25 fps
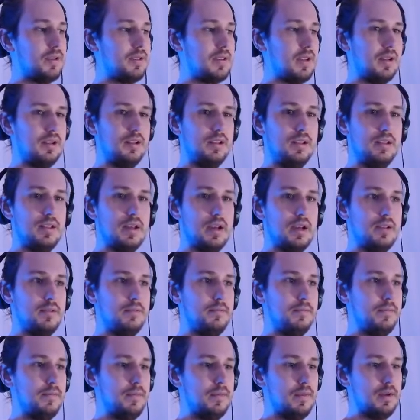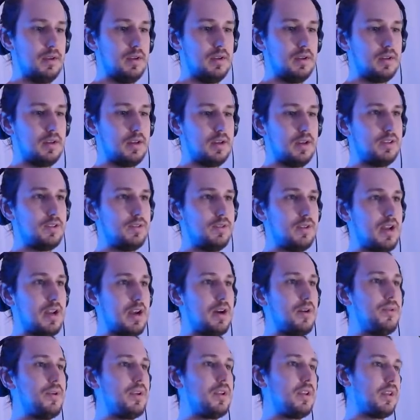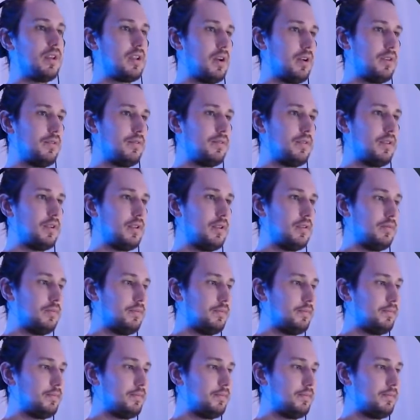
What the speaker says: deadly that. Okay, so now we can counterfeit.